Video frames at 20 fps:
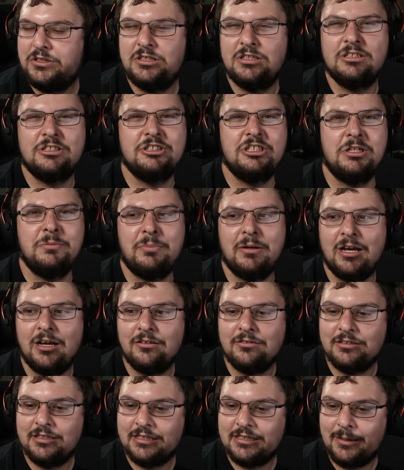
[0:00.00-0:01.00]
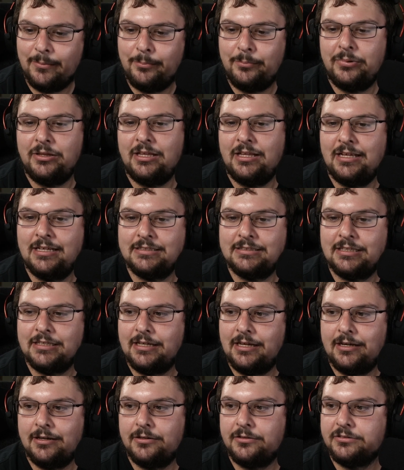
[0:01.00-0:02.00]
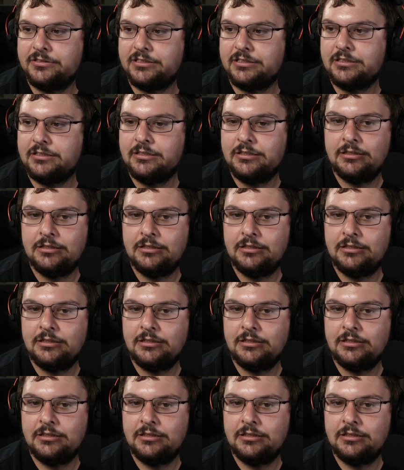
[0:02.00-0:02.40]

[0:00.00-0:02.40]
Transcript: cheap out and get a plastic housing.